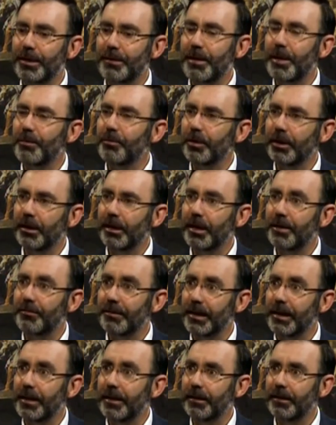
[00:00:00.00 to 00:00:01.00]
his memory alive
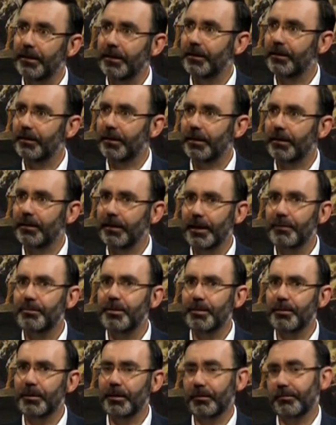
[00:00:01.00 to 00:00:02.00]
again and, and let
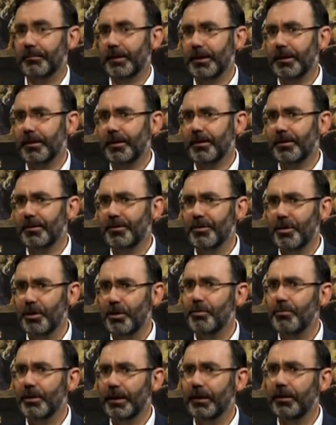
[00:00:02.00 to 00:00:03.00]
people
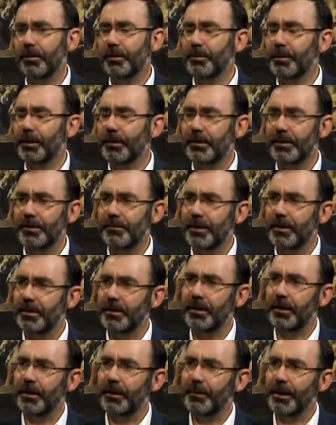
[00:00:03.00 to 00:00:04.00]
know and learn about this
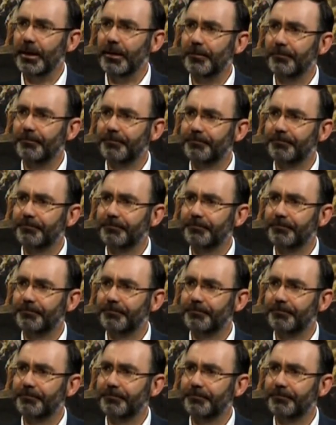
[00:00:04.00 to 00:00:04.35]
fascinating man.